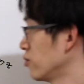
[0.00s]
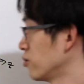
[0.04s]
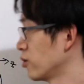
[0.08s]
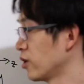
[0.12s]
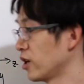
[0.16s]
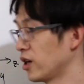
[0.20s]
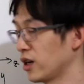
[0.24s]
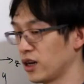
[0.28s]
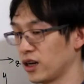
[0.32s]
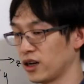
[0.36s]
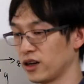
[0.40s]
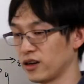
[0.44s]
will
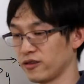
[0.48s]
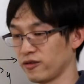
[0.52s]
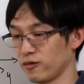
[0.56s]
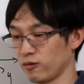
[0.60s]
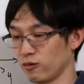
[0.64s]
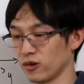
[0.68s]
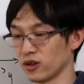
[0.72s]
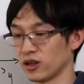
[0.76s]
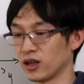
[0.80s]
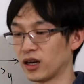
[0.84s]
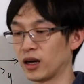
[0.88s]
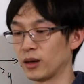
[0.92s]
have
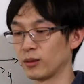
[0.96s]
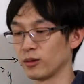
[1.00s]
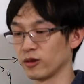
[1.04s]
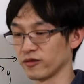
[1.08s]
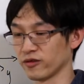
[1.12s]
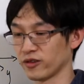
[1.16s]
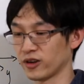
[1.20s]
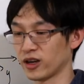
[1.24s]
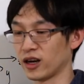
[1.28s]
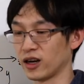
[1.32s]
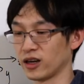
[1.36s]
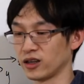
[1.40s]
what type
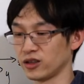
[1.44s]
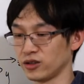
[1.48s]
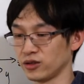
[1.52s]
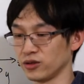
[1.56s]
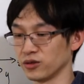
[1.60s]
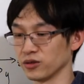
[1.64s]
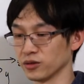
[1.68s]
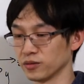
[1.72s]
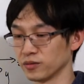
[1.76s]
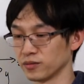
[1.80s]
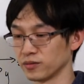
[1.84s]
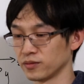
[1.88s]
of
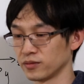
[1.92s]
chi2.